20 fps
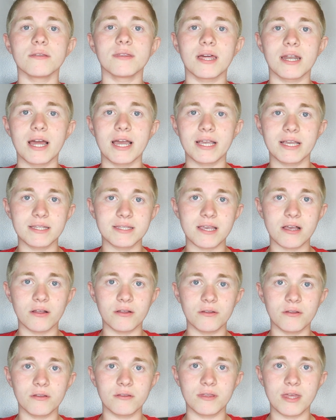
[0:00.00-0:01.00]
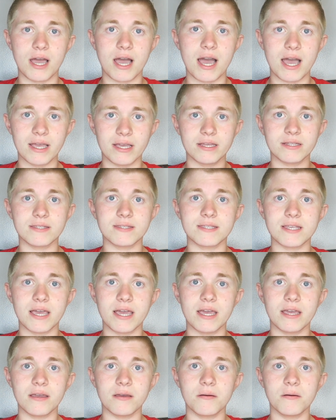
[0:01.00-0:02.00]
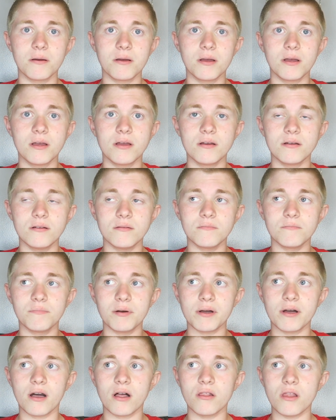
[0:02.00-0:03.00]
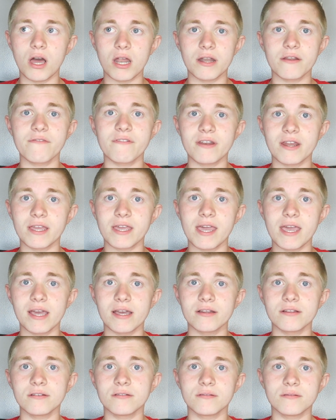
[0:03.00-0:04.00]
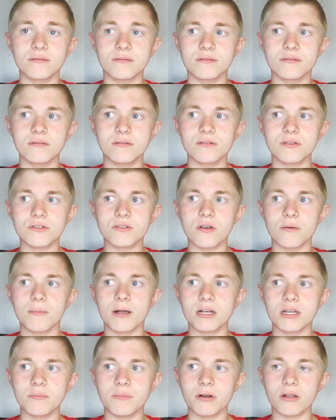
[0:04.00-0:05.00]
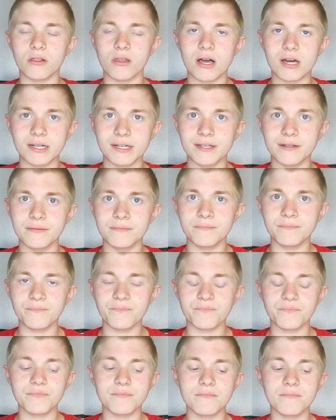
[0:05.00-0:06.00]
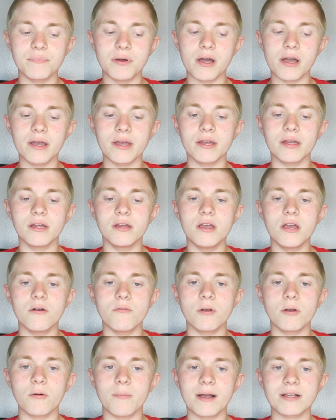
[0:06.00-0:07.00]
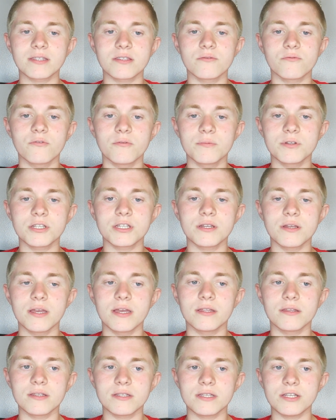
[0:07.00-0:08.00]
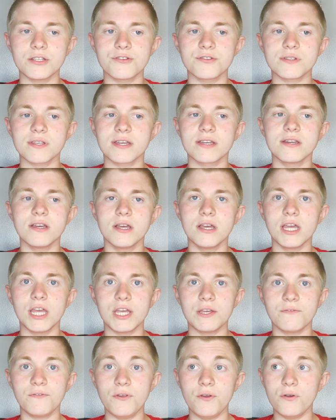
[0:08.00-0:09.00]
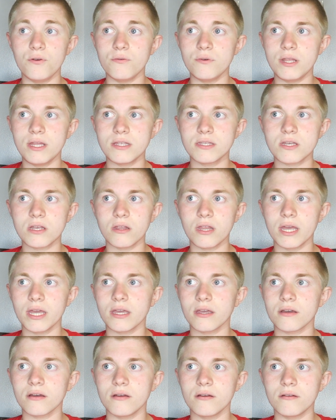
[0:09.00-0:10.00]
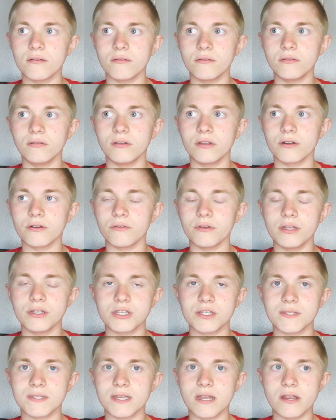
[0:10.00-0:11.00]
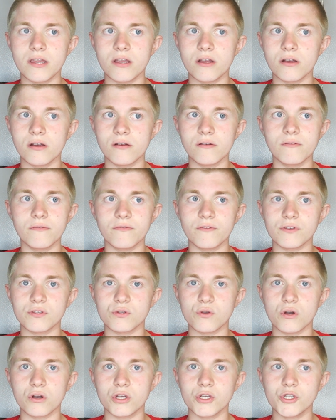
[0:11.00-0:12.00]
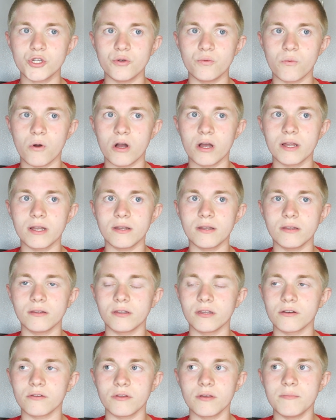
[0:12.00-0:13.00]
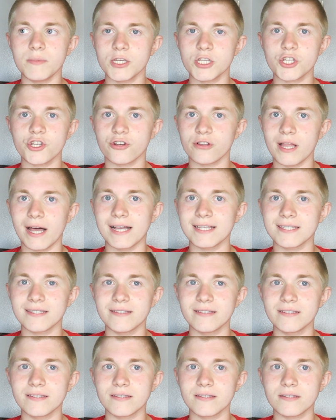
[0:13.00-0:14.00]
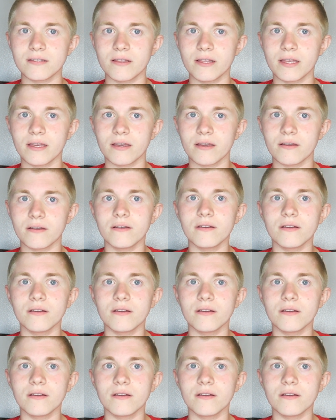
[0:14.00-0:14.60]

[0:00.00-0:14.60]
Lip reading: that I could tell, that I could say, but a lot of it I can't. So I'm not going to put a lot in, but we go back to the room and the teacher's like, if you need to like literally just sit here for as long as you want, literally miss your classes, like